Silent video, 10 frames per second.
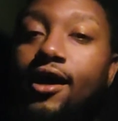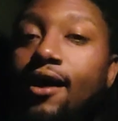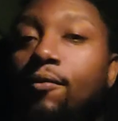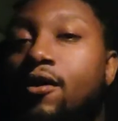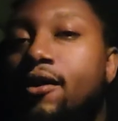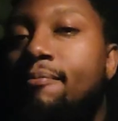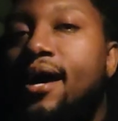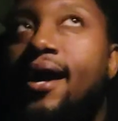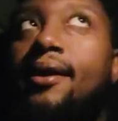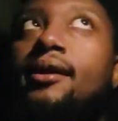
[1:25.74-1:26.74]
and high water and
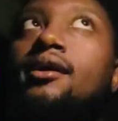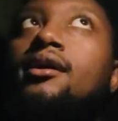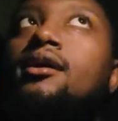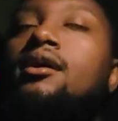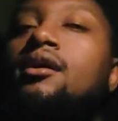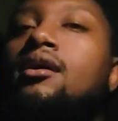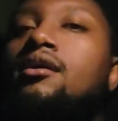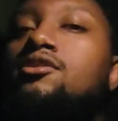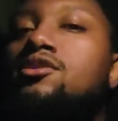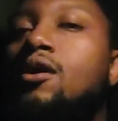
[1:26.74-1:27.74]
back.
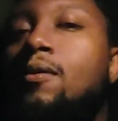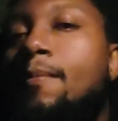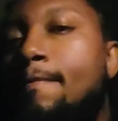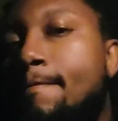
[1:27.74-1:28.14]
So,